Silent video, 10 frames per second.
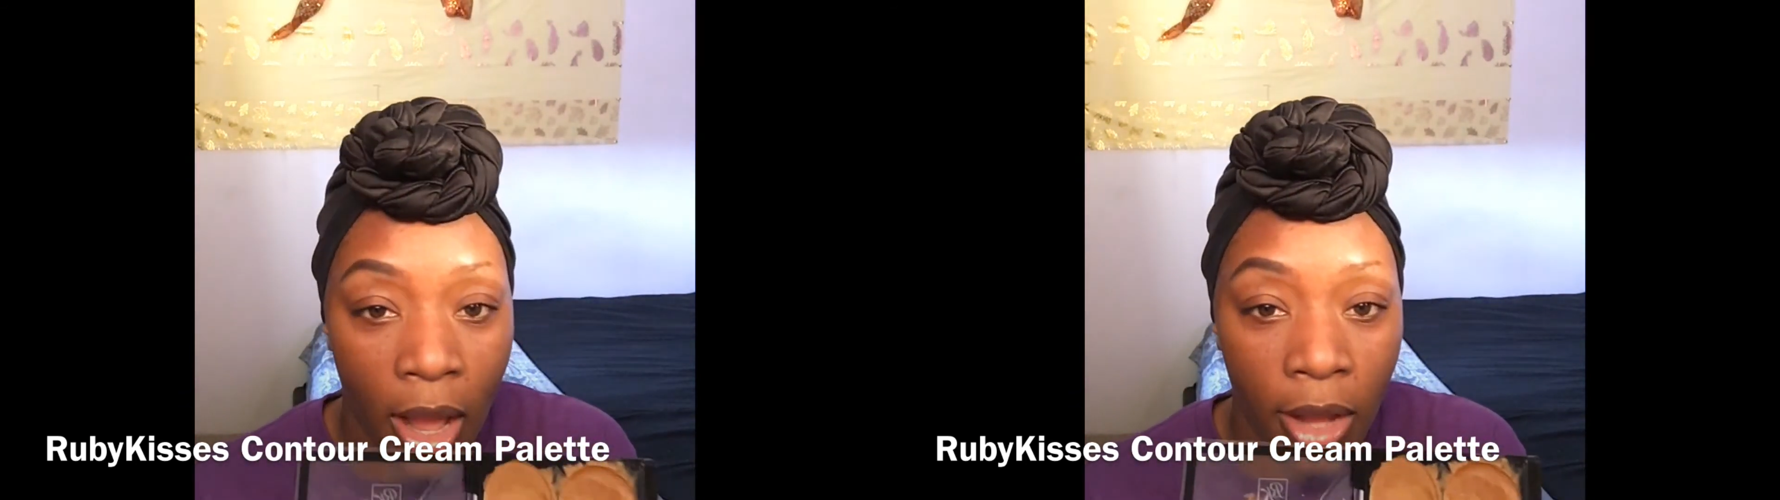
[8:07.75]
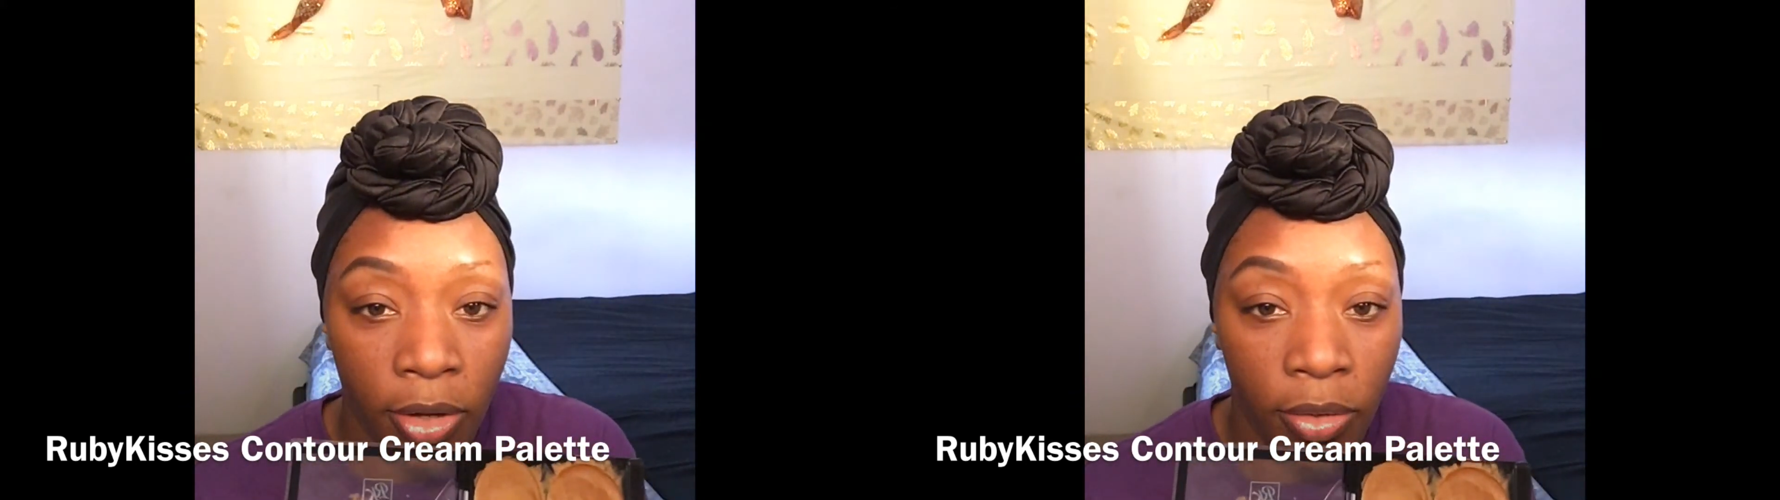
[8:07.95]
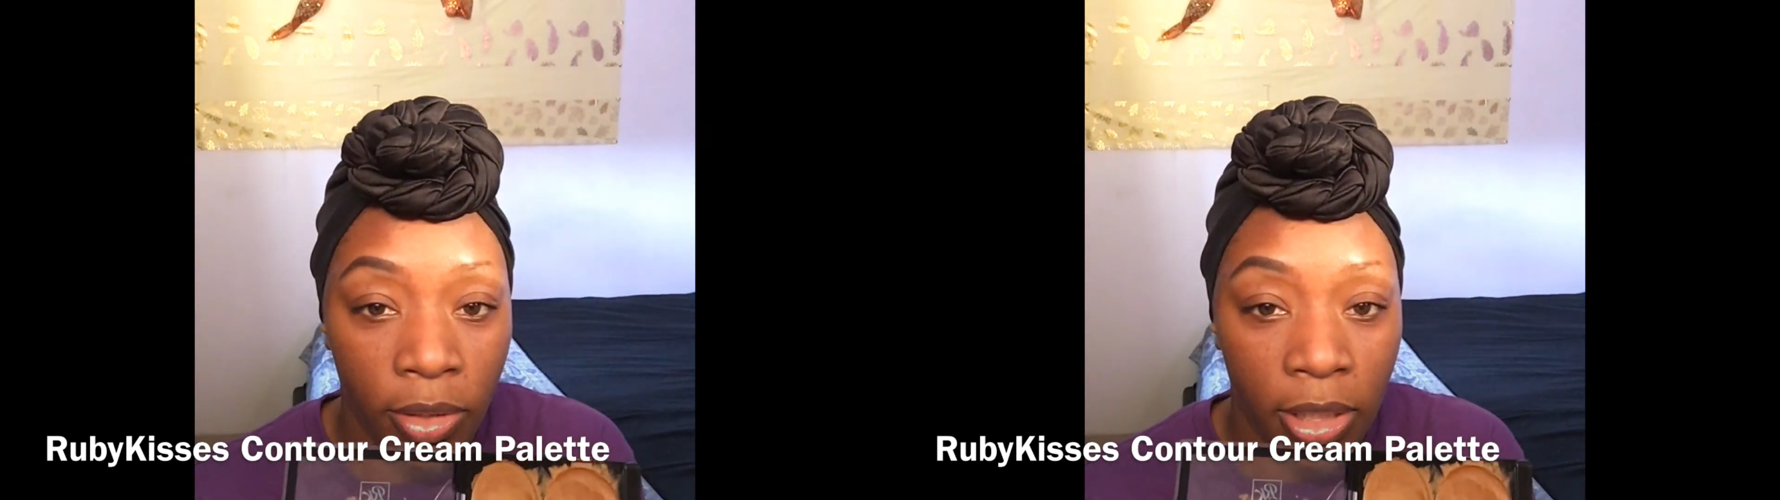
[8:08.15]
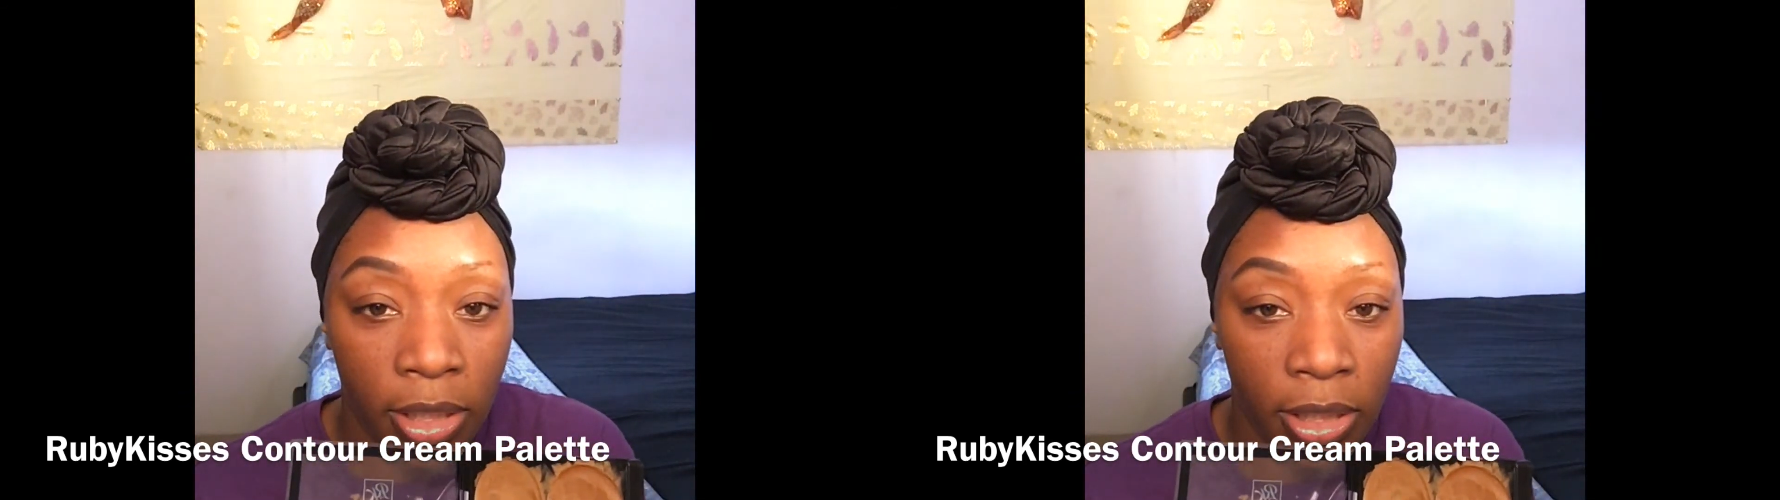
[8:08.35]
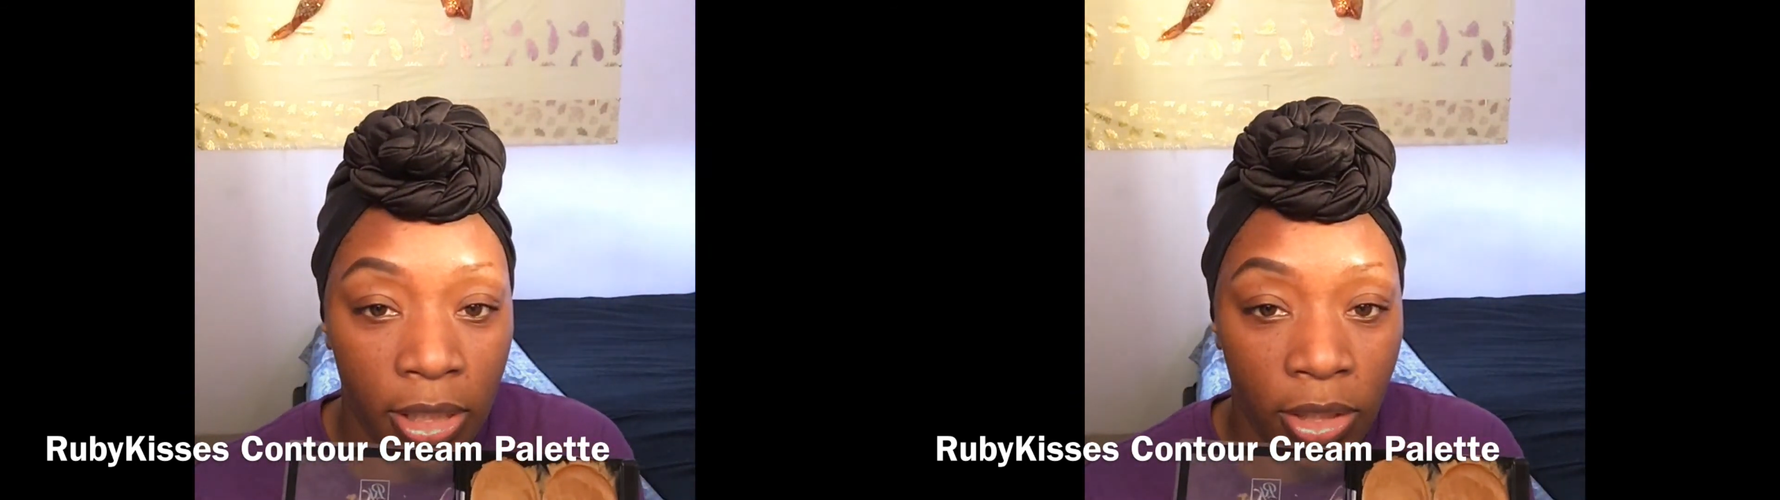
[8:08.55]
I use
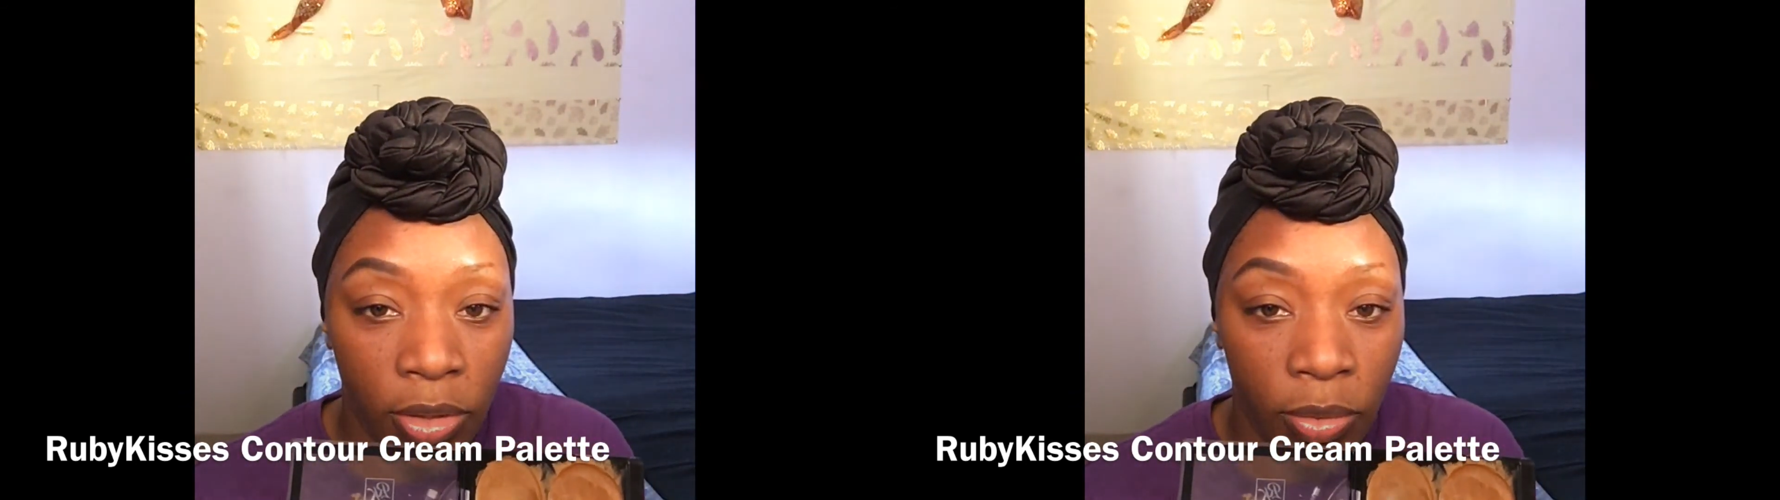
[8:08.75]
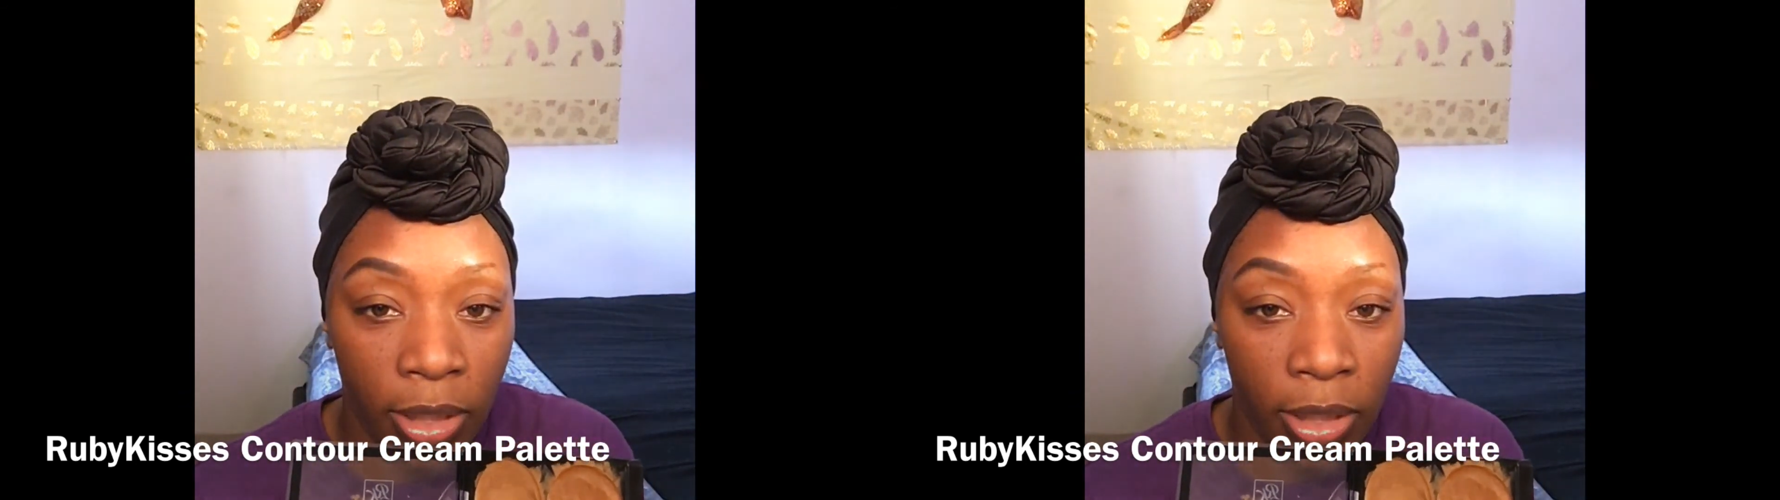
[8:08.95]
these two